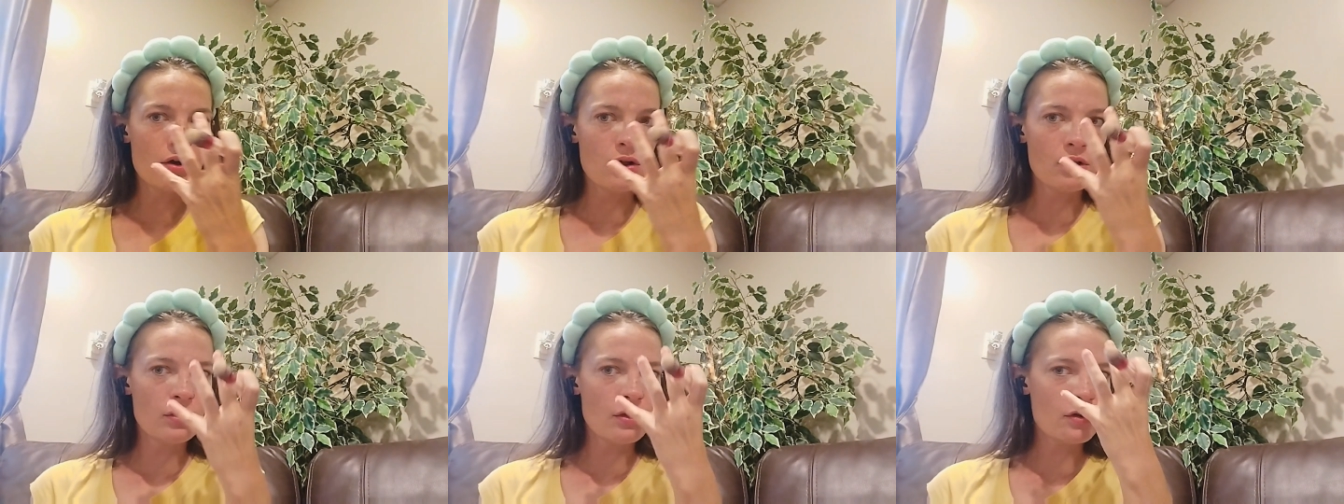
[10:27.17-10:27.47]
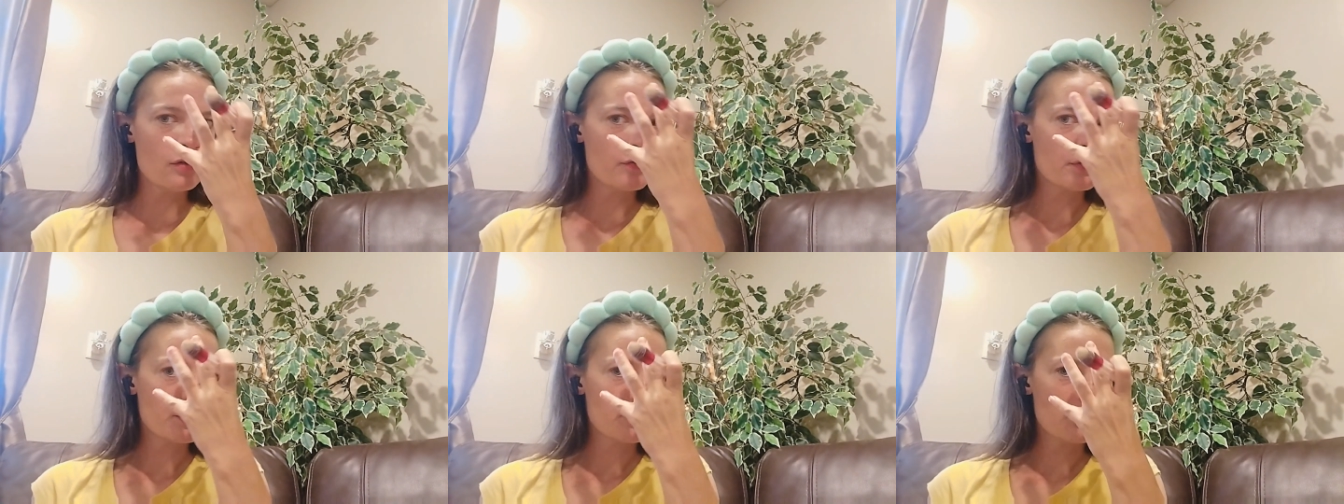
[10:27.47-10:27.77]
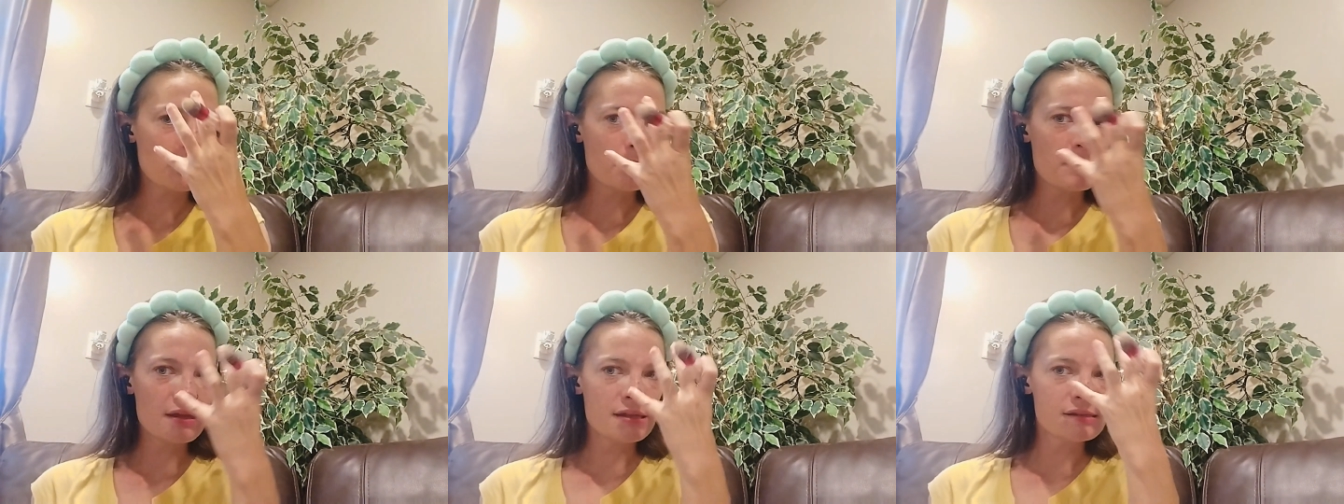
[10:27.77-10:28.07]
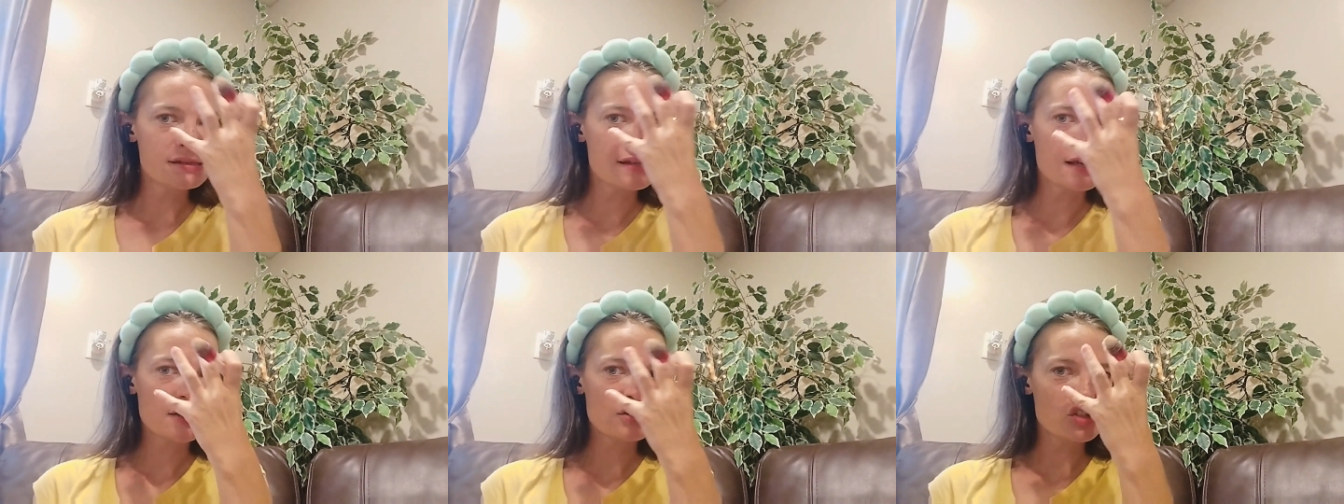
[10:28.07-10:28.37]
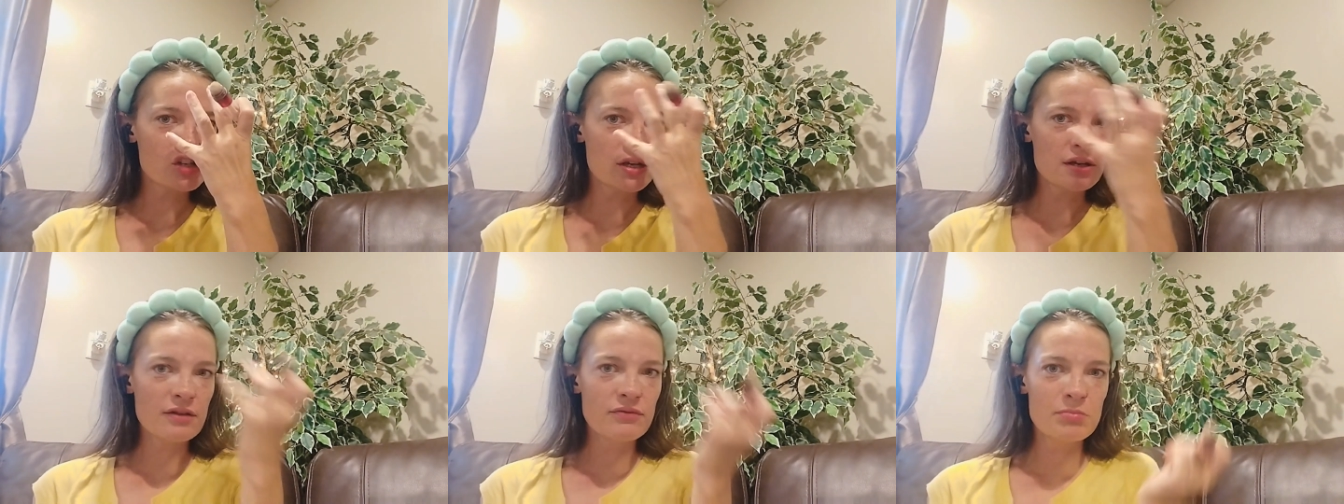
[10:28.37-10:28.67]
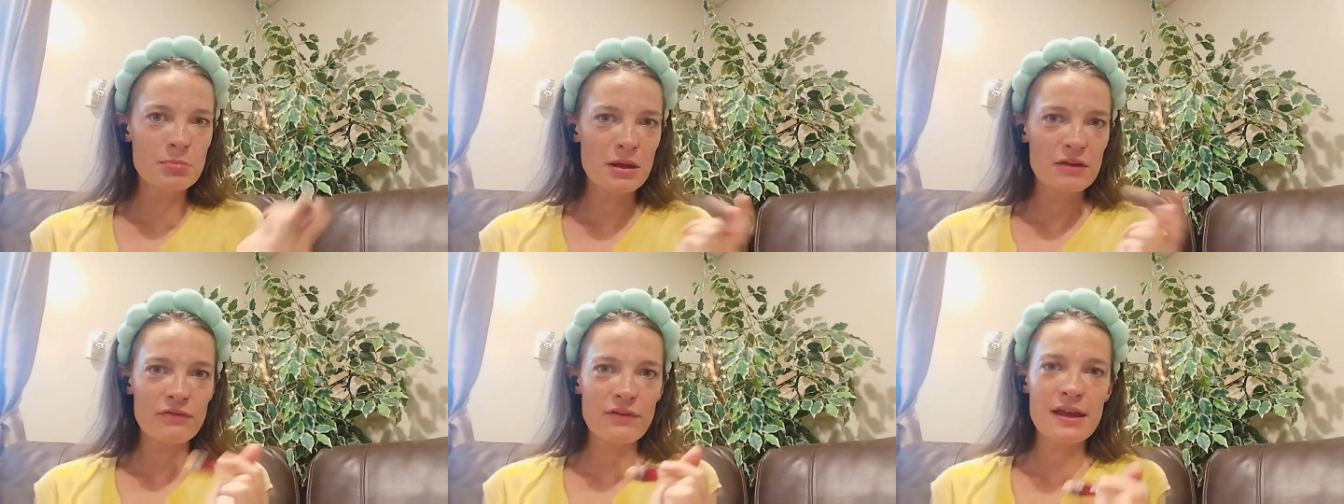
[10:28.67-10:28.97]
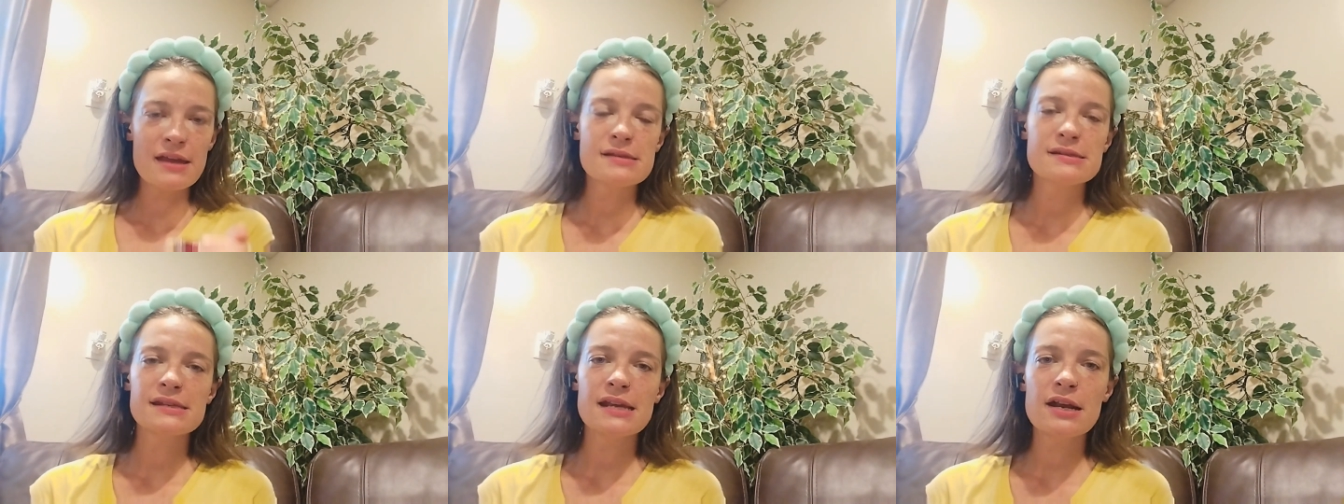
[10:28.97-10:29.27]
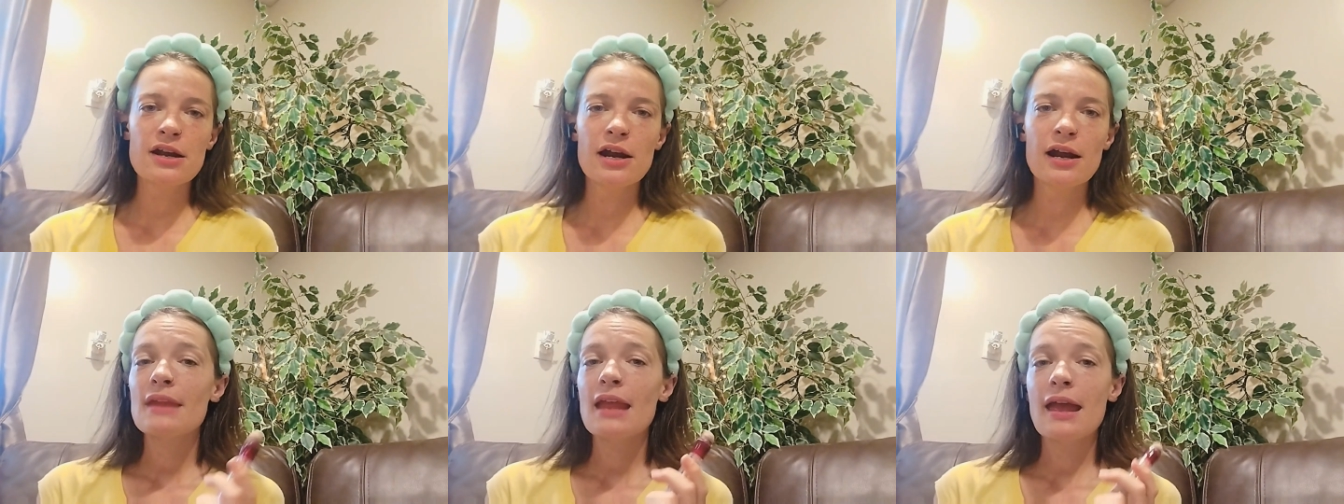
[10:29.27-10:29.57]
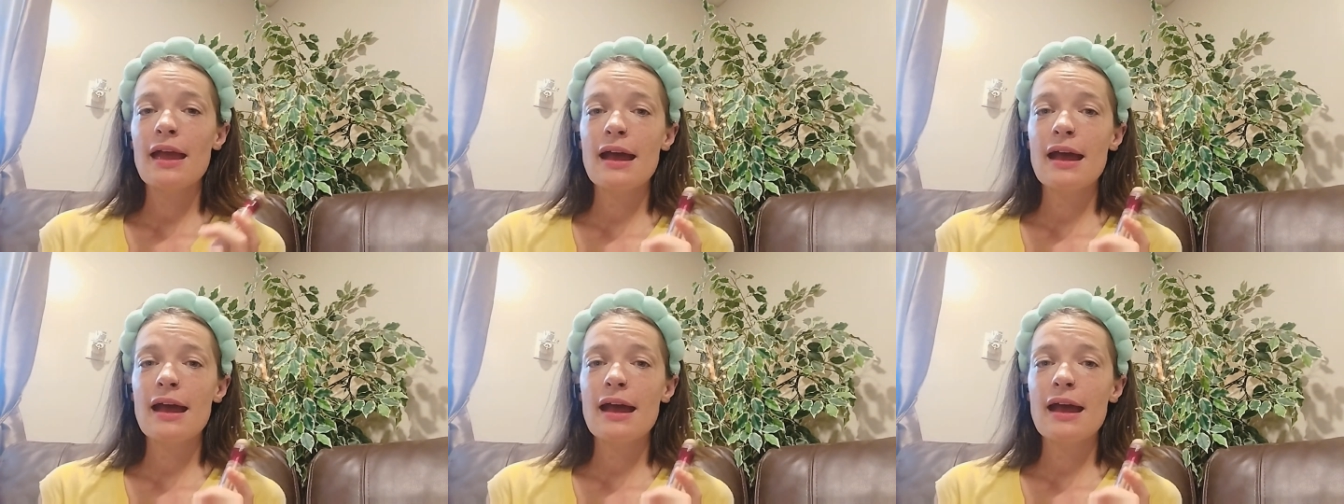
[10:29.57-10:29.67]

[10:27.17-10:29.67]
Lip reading: all over the midsection of my face here.